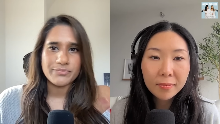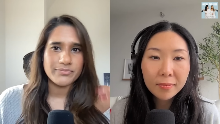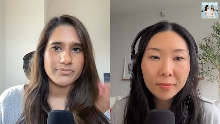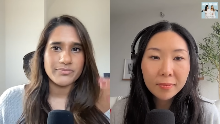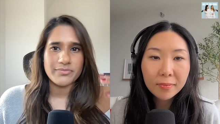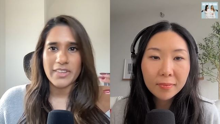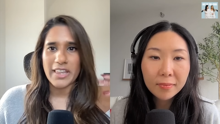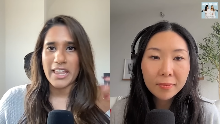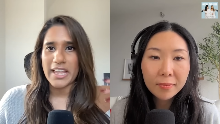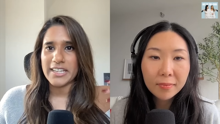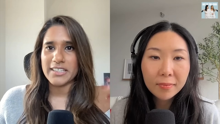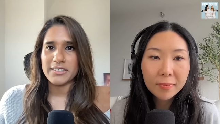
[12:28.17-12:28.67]

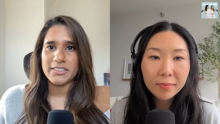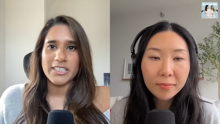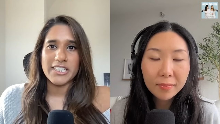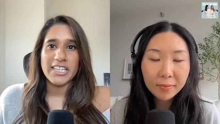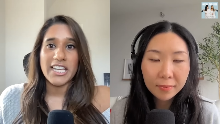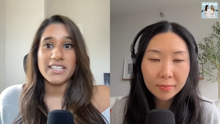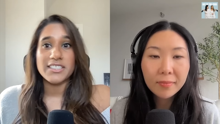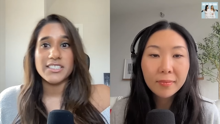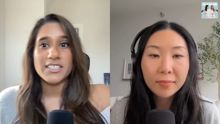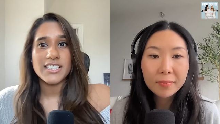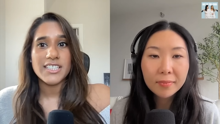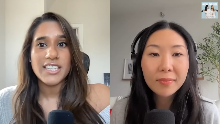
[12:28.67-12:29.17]
Speaker 1: like
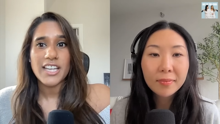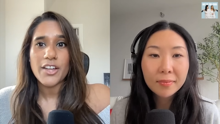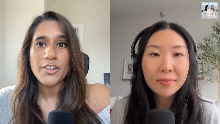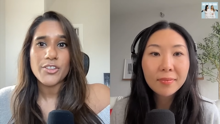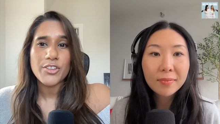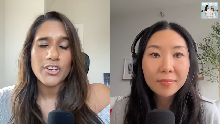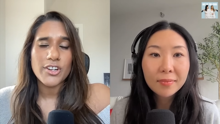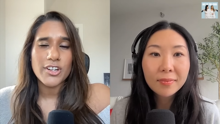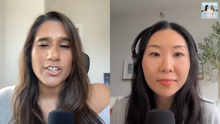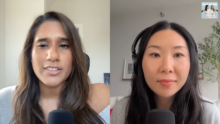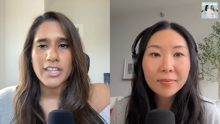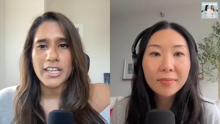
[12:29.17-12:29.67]
get
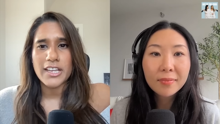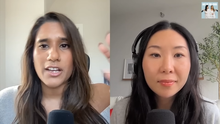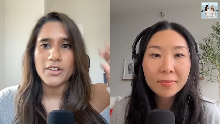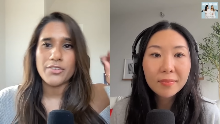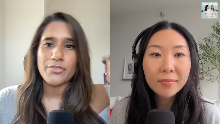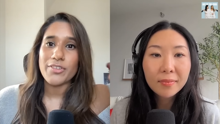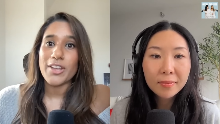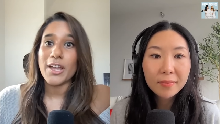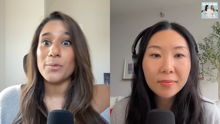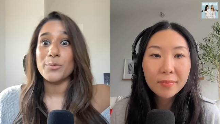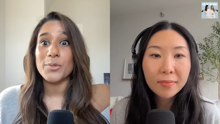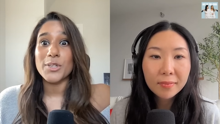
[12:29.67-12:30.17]
together and like a
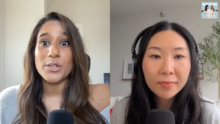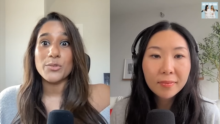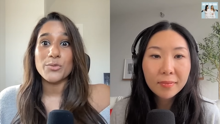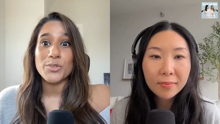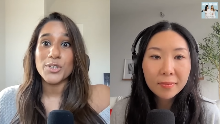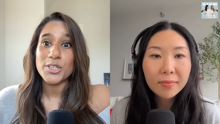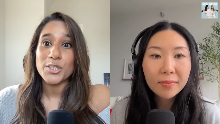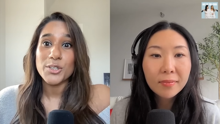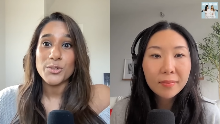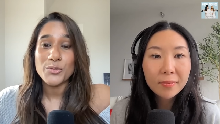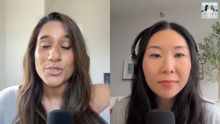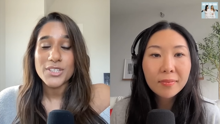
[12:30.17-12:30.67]
family
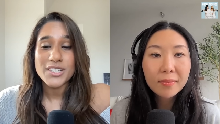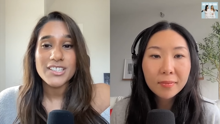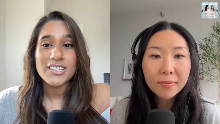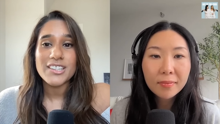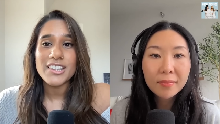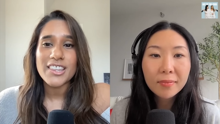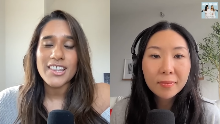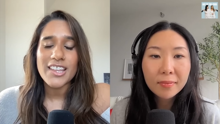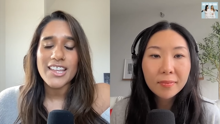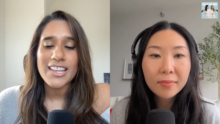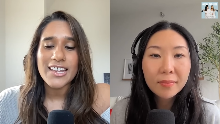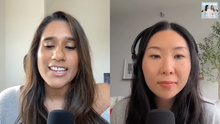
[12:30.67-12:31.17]

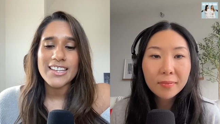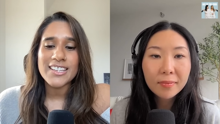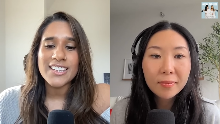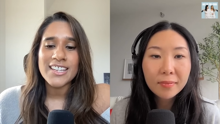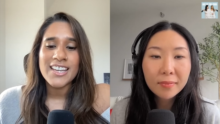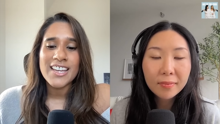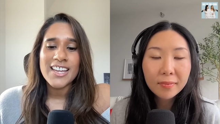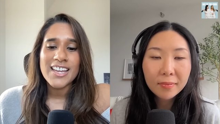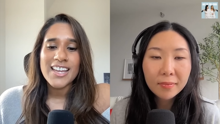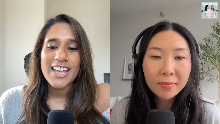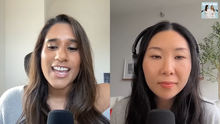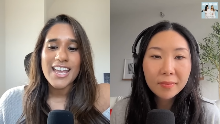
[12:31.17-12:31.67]
reunion thing
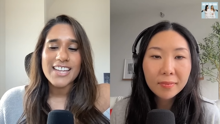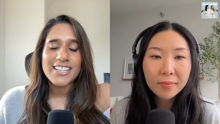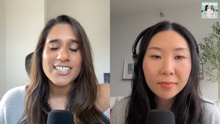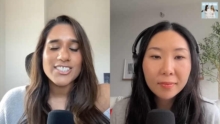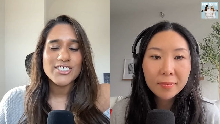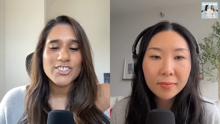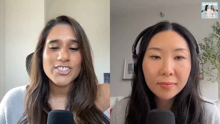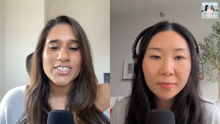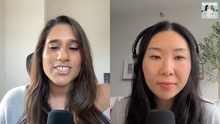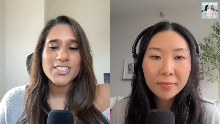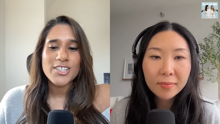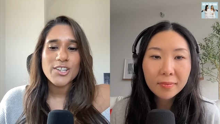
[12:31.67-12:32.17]
and
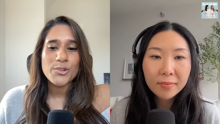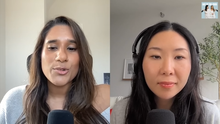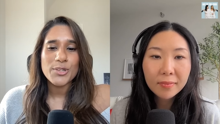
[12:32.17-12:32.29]
it's just so